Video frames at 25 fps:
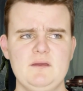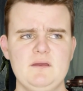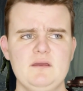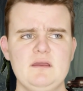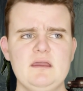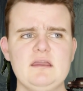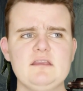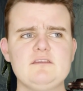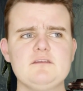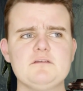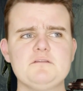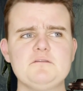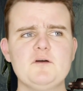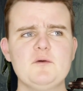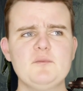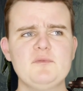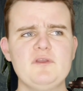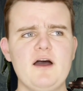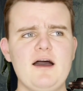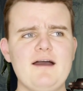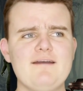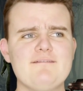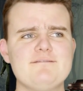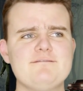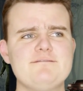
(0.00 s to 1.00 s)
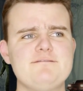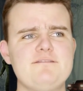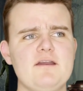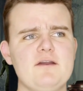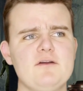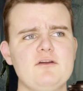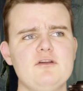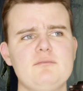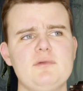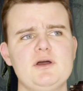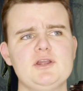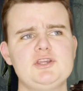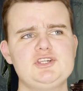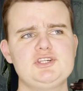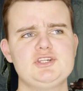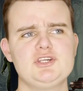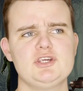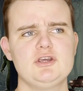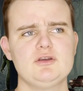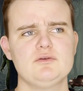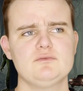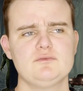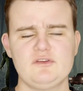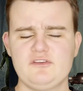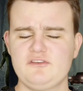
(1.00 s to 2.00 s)
It's a film that I very much
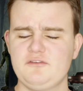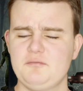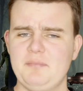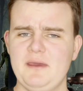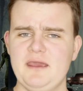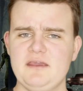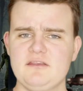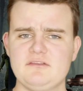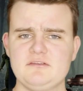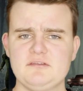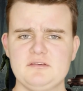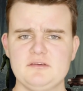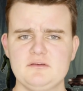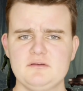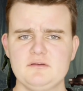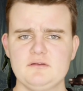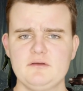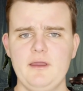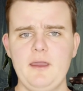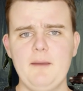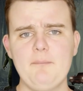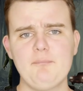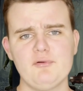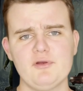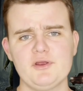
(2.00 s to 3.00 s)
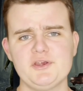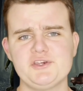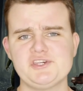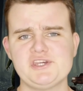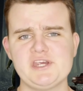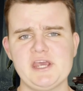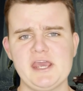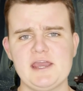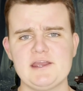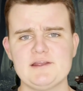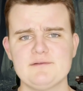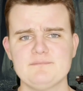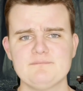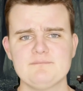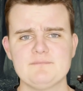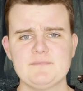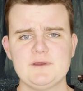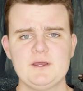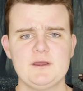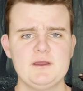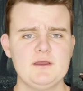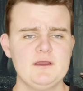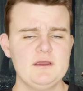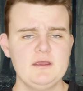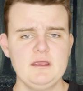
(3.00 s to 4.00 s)
respect, appreciate,
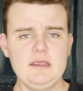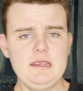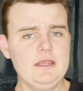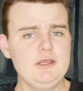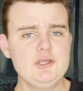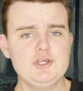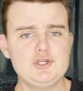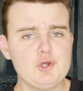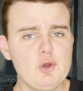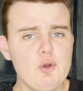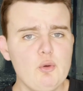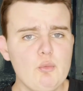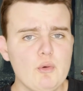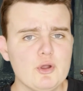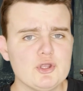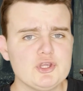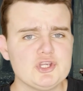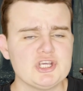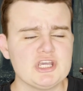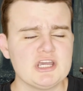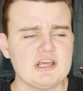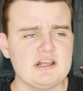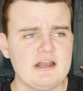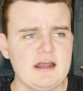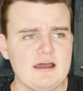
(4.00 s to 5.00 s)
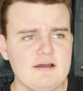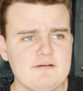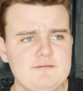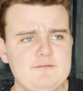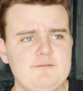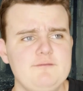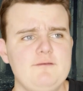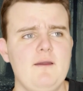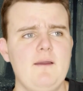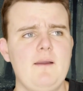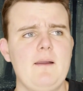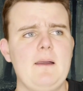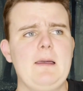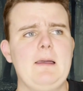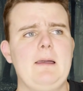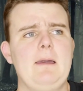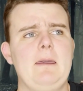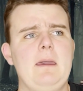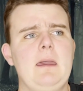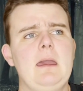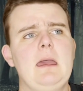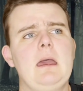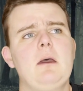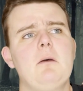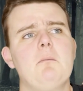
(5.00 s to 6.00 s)
enjoy watching enough,
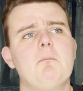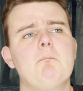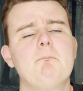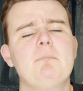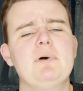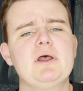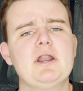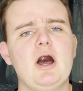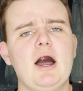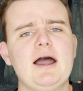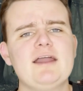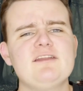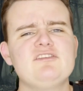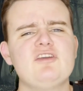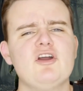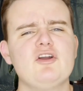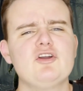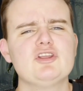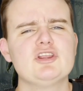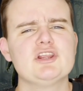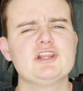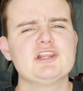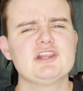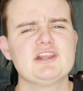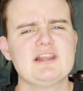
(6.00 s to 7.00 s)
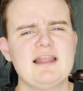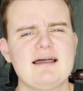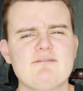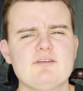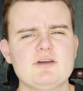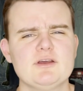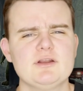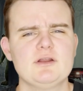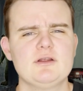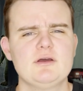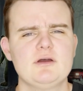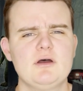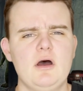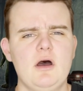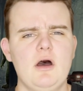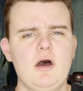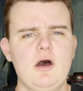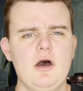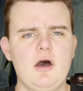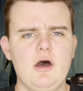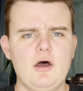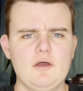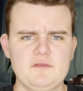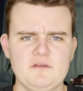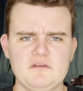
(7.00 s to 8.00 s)
but I don't love it
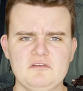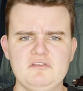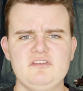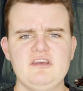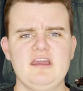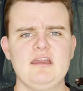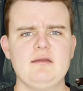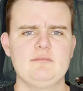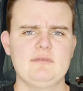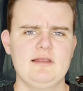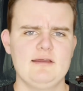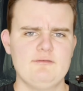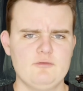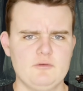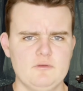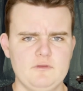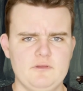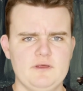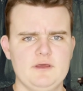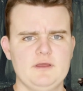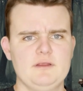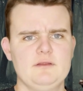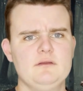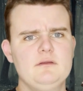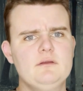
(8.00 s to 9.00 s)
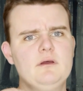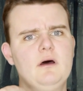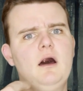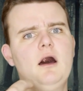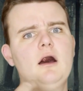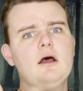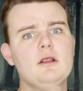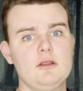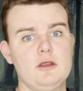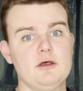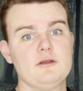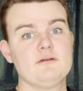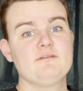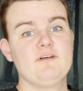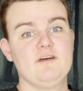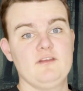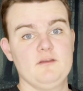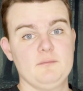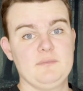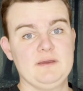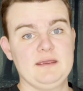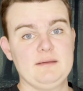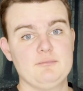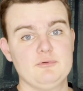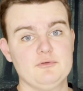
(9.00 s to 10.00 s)
on the same level that a lot of other
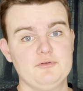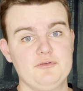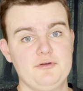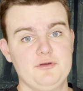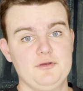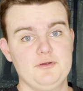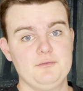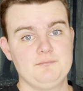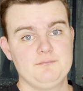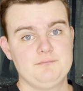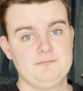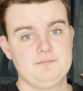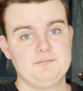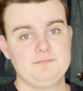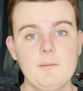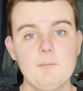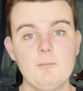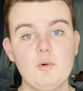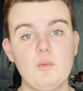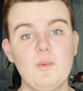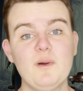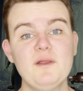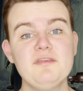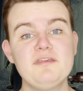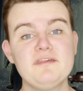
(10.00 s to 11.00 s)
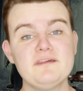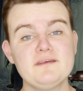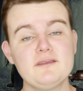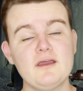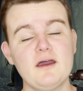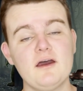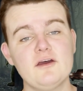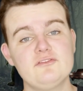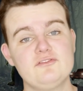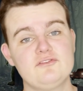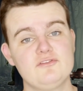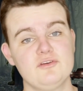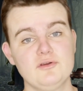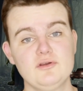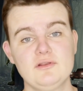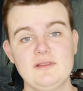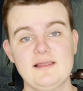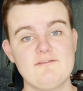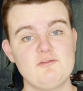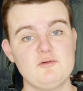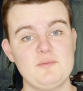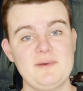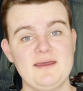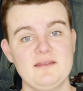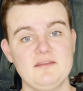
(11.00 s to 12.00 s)
people do. But one thing that I do love
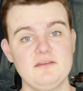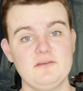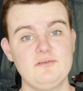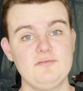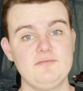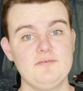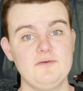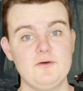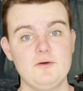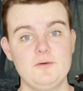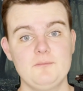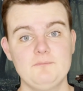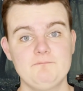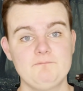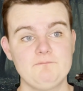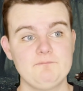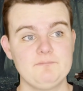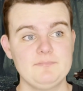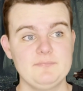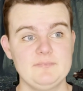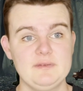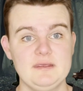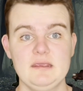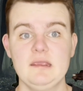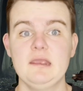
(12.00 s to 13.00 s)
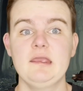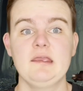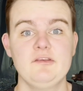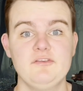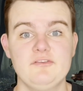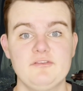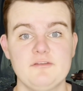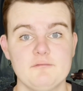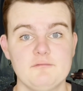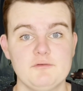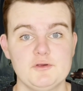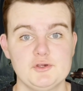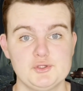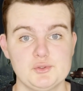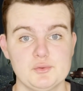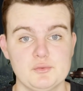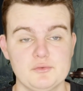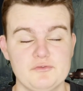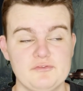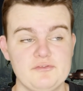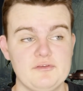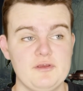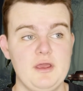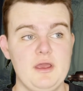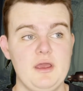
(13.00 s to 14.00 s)
about this film is the visuals.